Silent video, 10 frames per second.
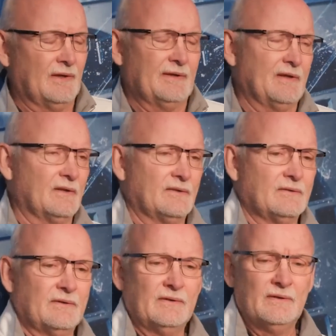I didn't,
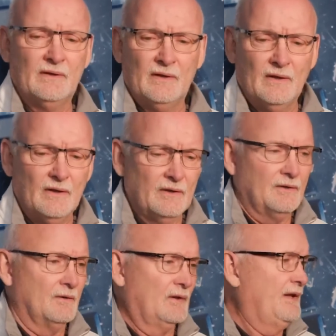
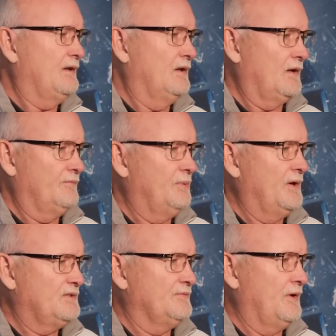you know, like a lot of
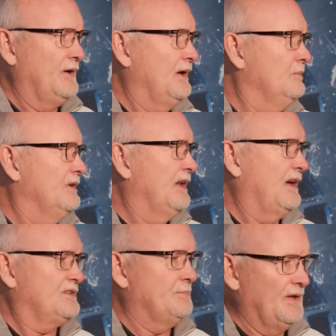parts of our game. We
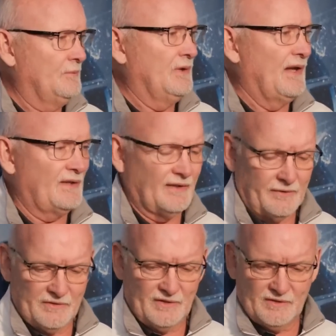lacked speed, we lacked
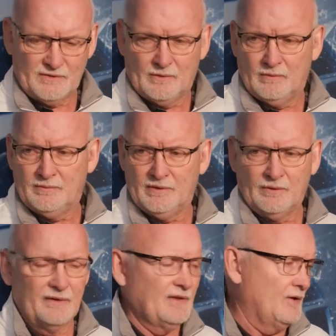energy. So, you
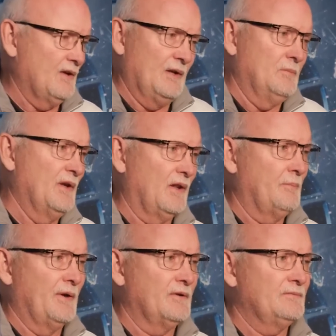know, I think our game will be a
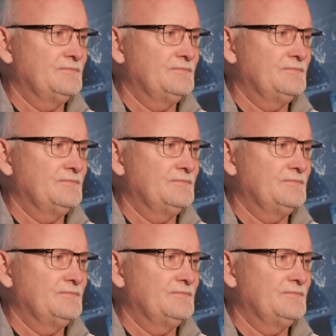lot better.